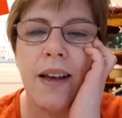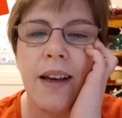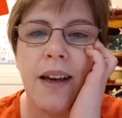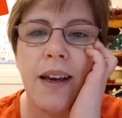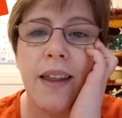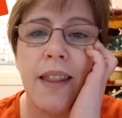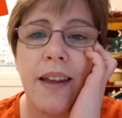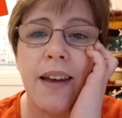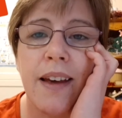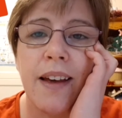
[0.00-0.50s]

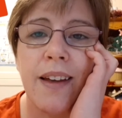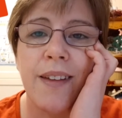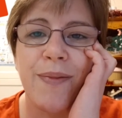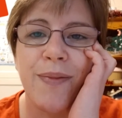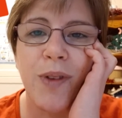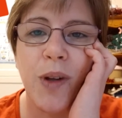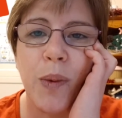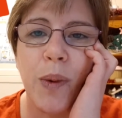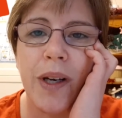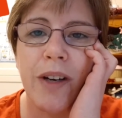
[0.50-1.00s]
Hey there,
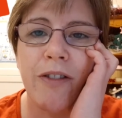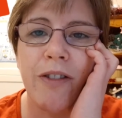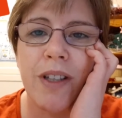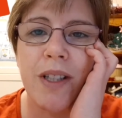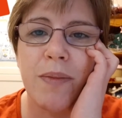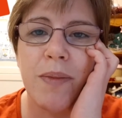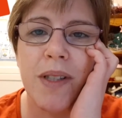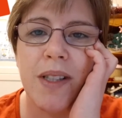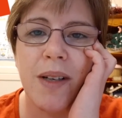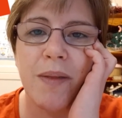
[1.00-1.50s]
quick
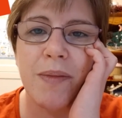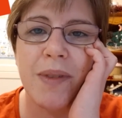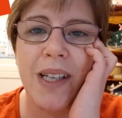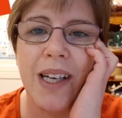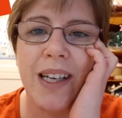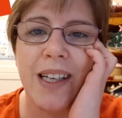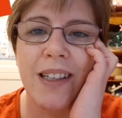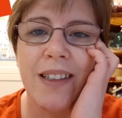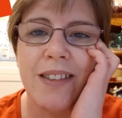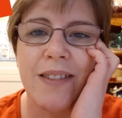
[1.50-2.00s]
Christmas
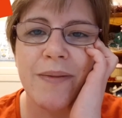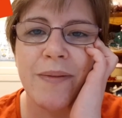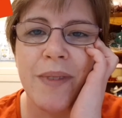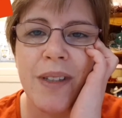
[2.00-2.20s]
update.